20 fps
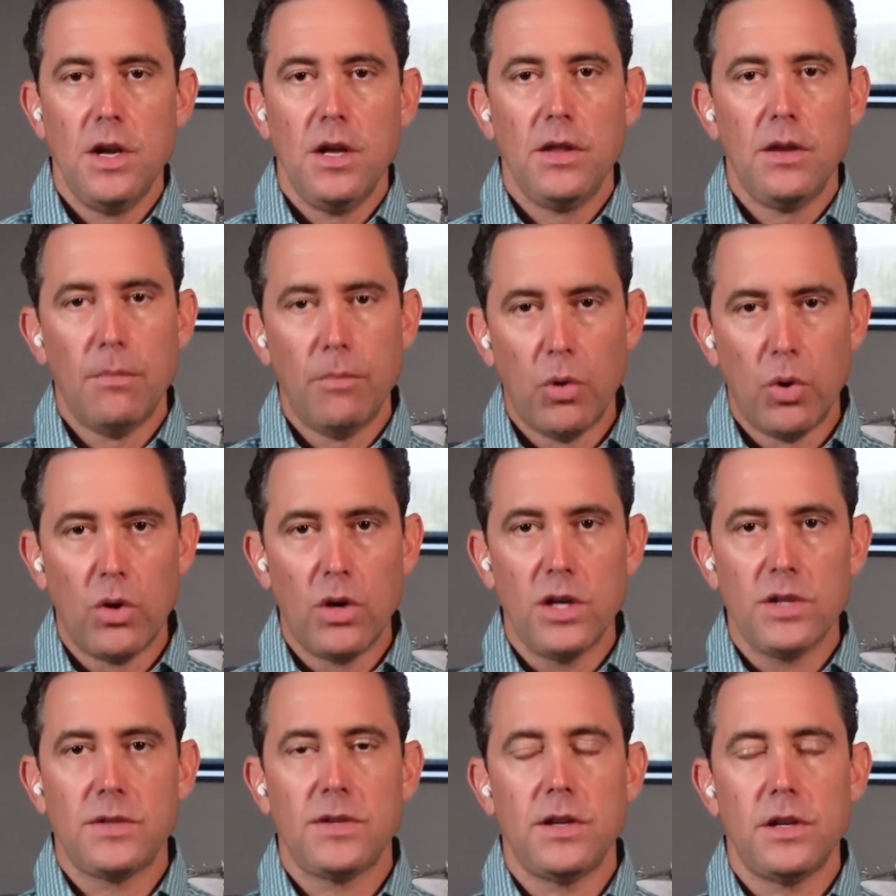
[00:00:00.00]
the
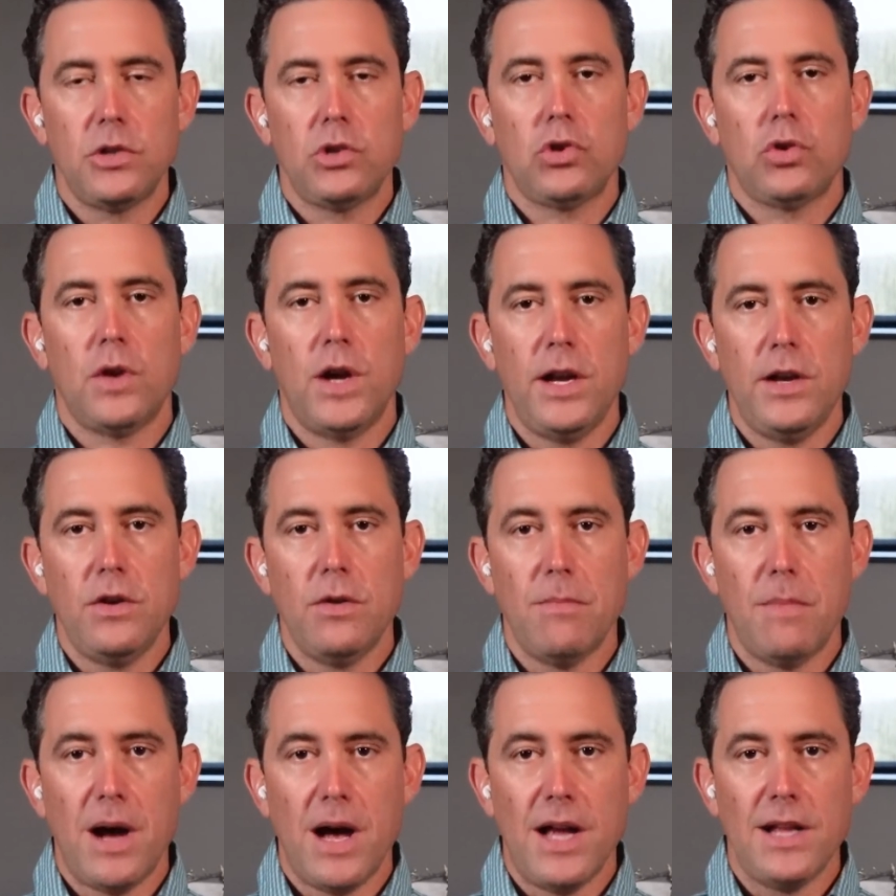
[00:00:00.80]
more it's going to train your
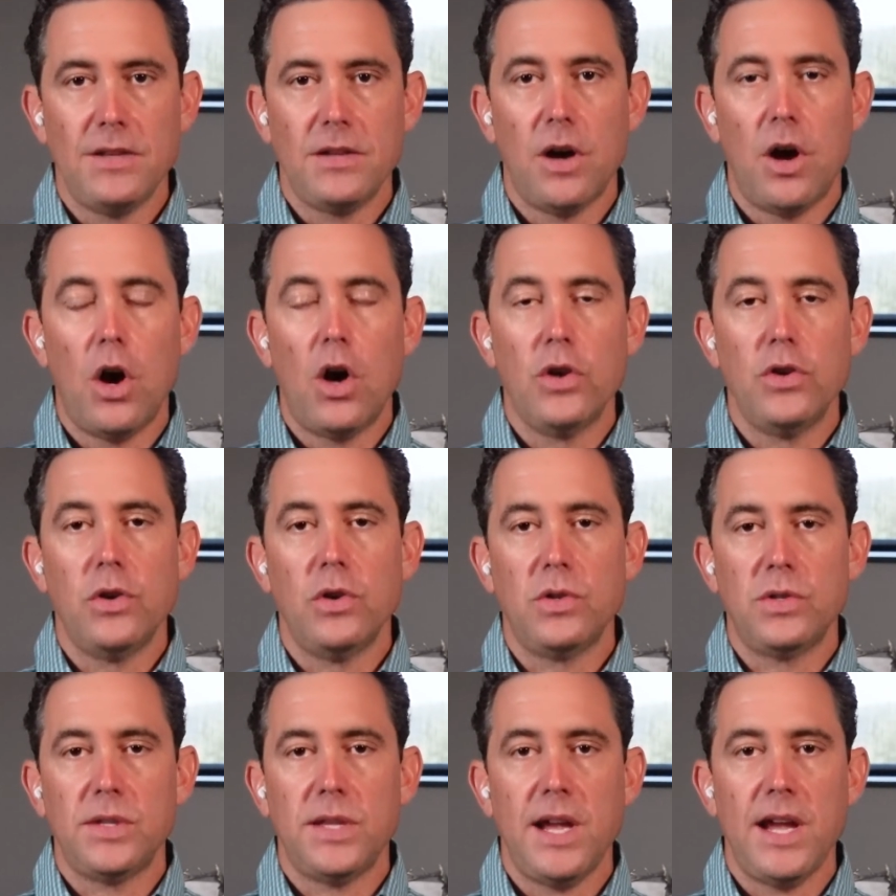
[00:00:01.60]
mind to
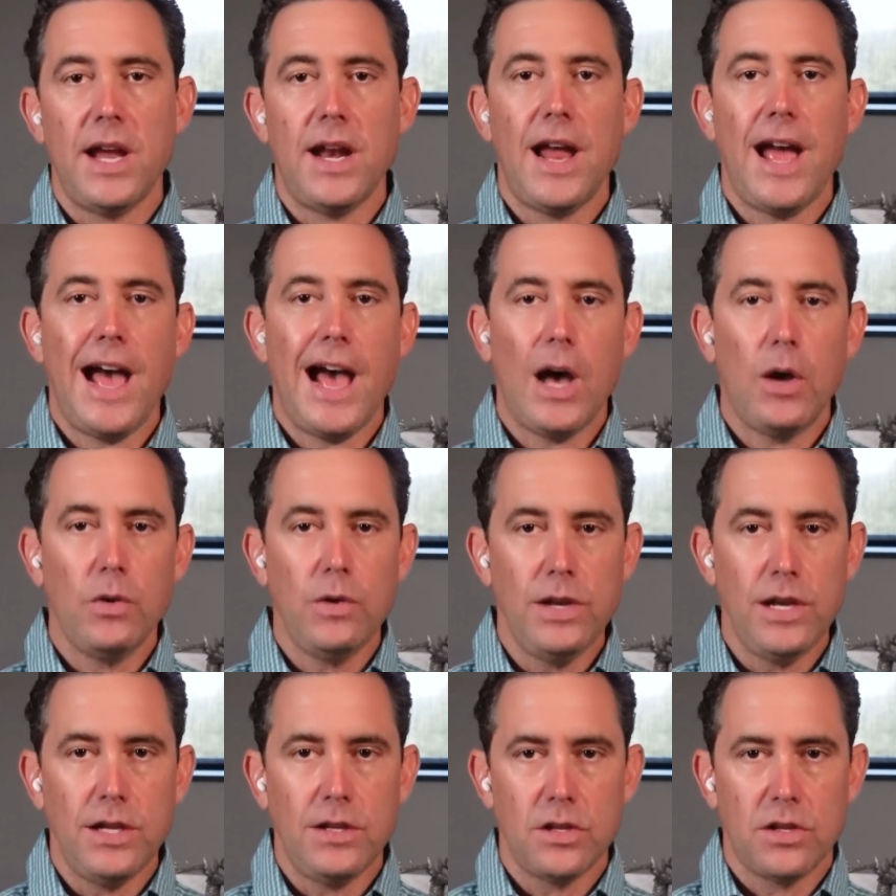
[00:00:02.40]
understand how you
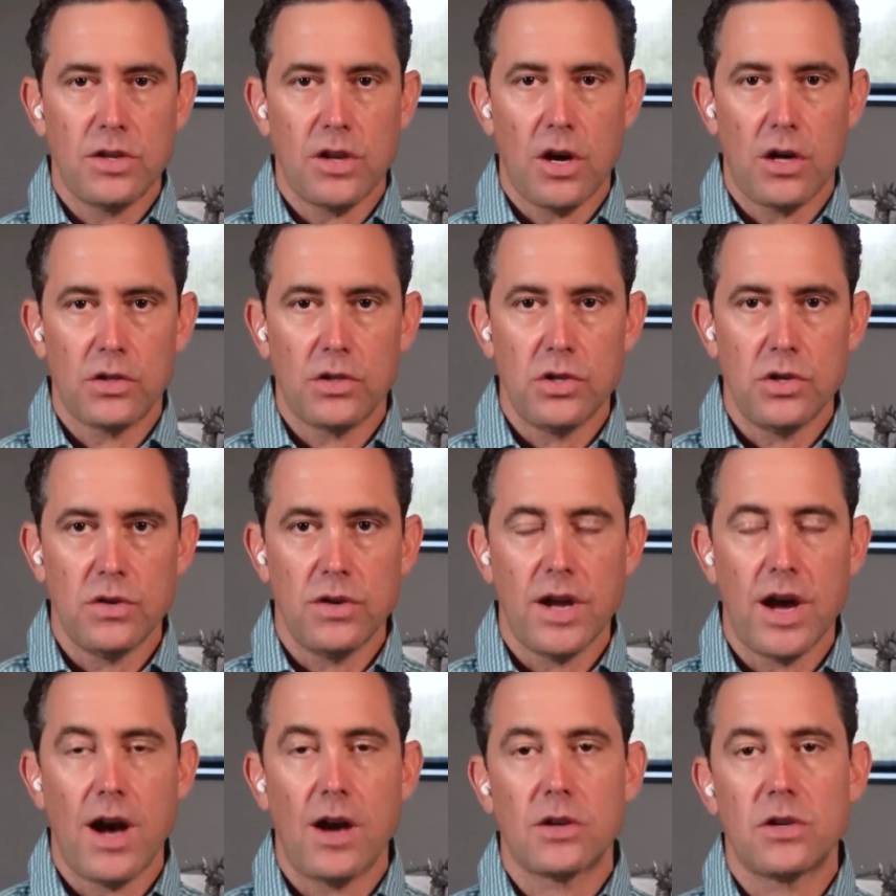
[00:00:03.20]
need to talk to your
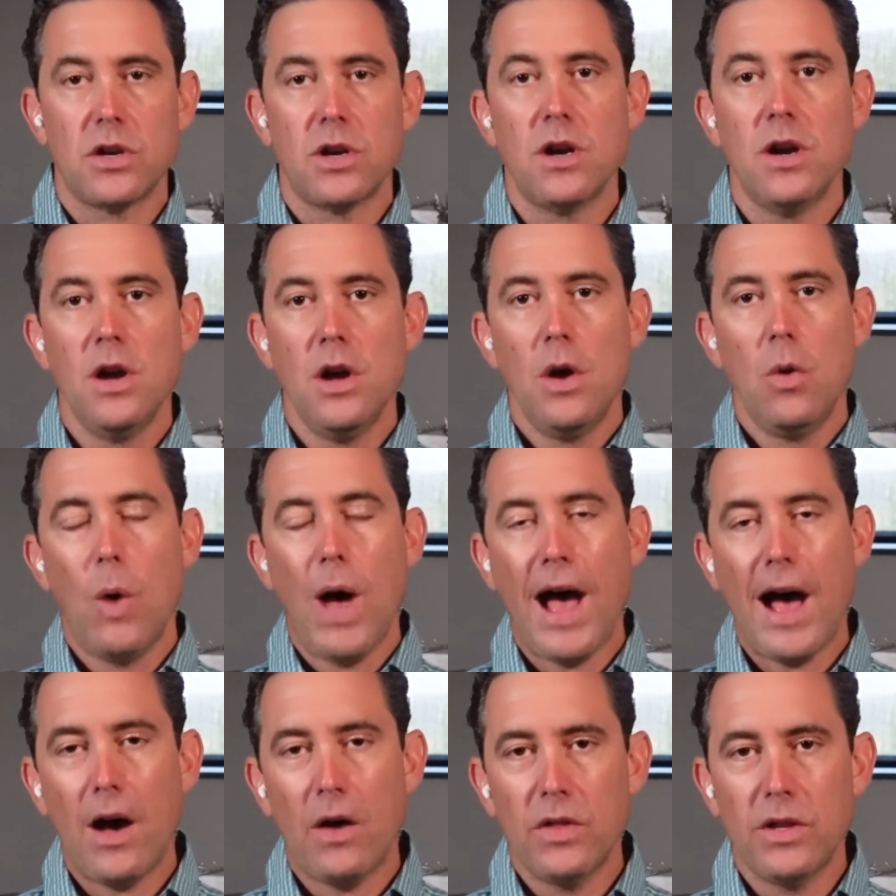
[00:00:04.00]
doctor,
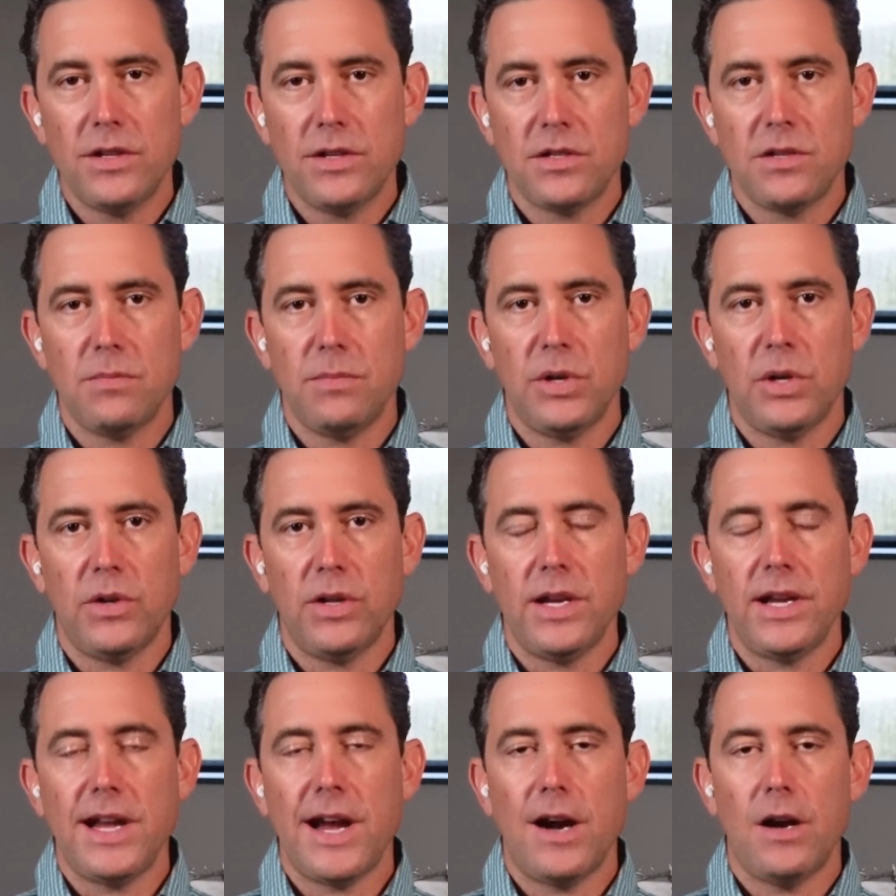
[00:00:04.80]
how the
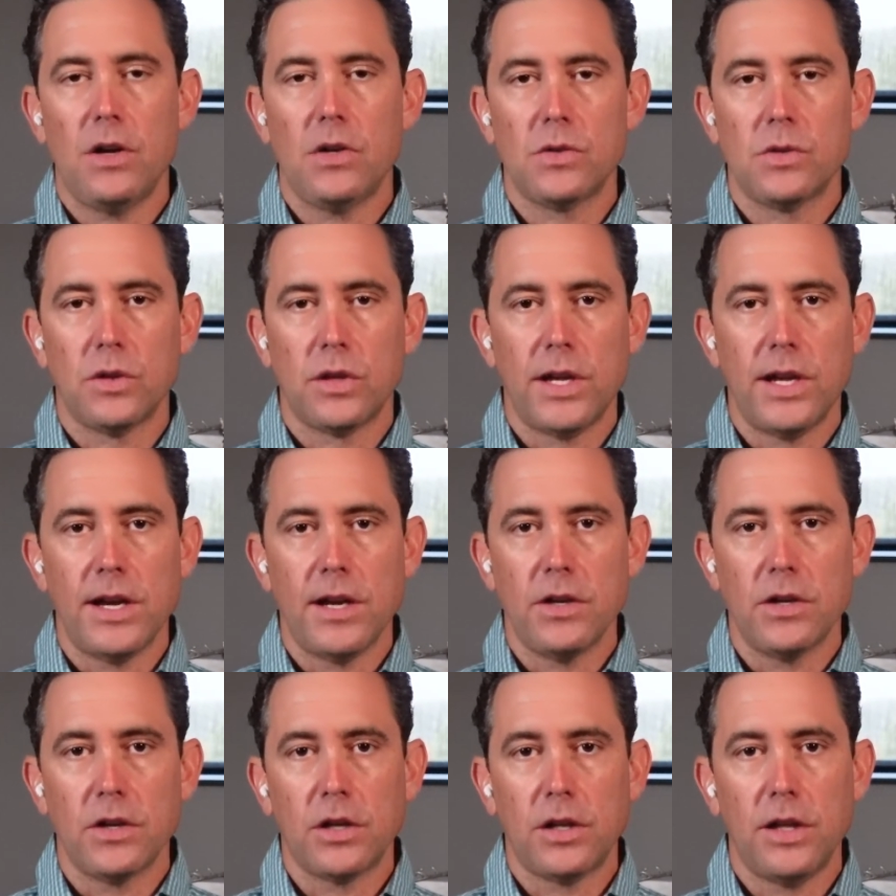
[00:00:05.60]
disability carrier is looking at
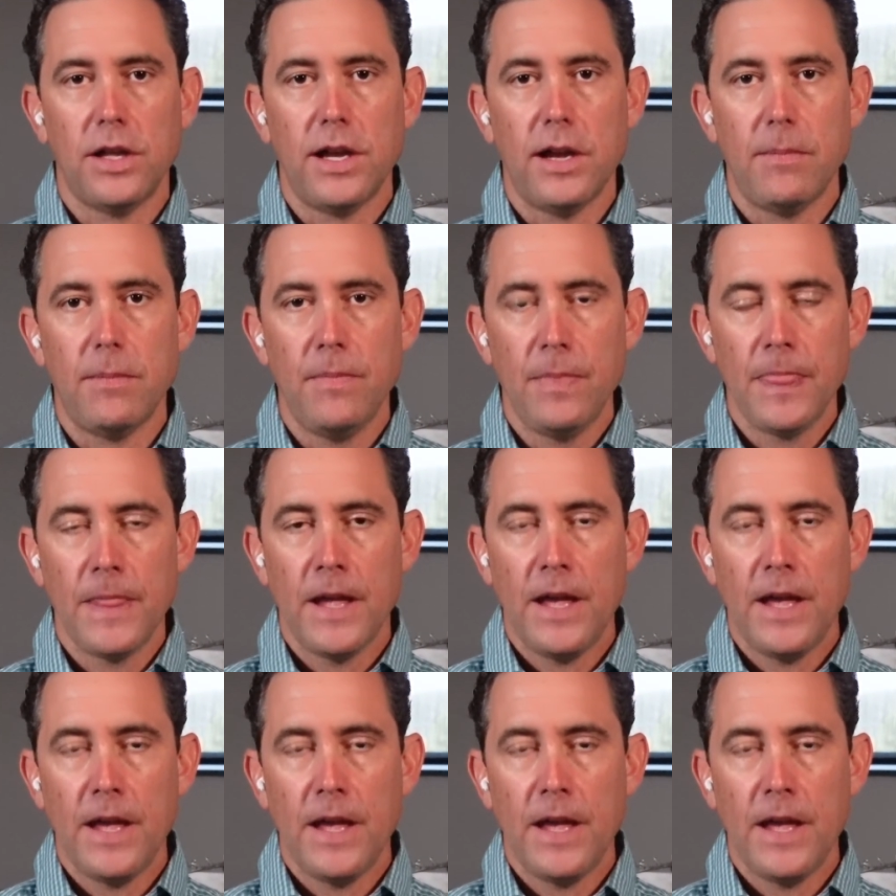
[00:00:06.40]
your claim.